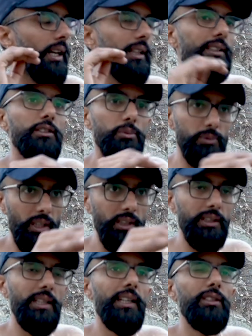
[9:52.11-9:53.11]
and then some
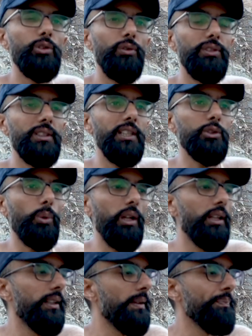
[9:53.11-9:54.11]
darker areas obviously as
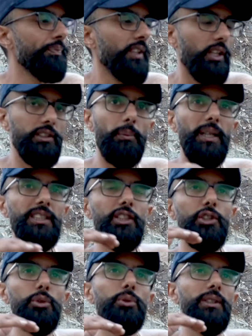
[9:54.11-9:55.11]
well, because I'm
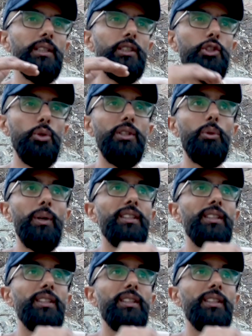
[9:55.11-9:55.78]
actually shooting